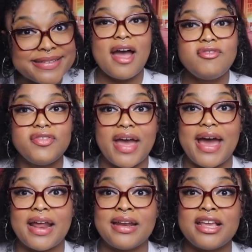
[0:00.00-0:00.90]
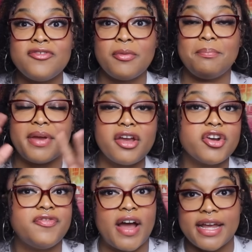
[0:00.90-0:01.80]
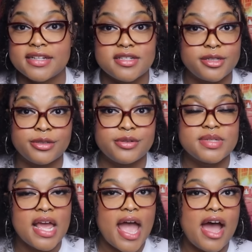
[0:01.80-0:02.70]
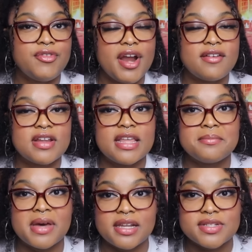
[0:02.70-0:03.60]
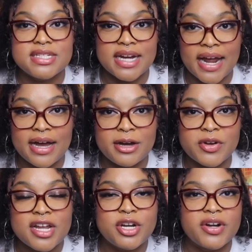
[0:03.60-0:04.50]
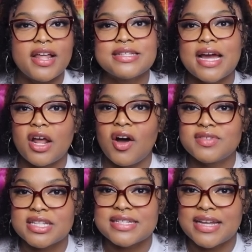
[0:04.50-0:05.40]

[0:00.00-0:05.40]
After that, an even bigger fight ensues. After everything mellows down, Darnell is kind of off to the